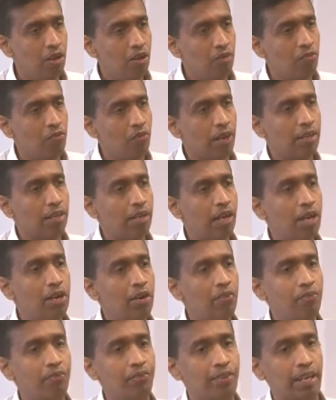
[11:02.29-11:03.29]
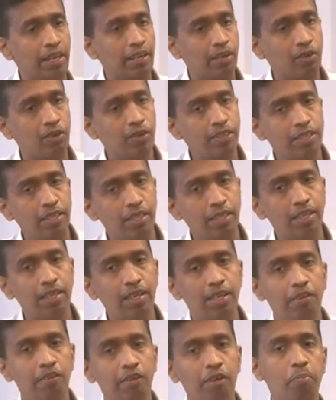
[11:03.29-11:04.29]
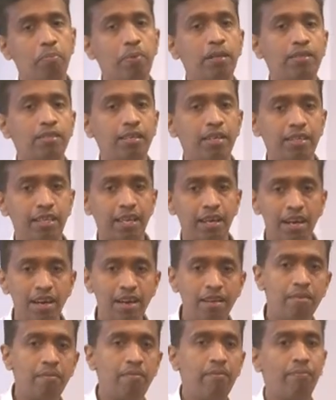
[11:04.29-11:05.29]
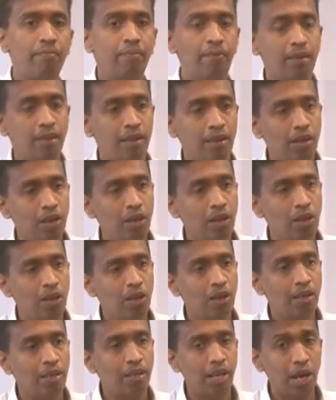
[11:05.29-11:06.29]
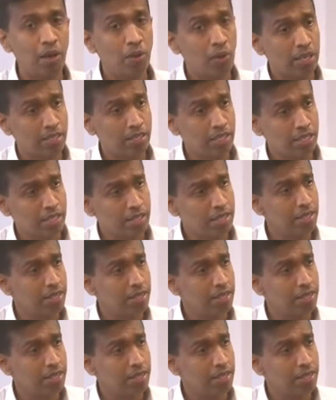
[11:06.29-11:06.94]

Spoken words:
what kind of technological developments are there, can you assess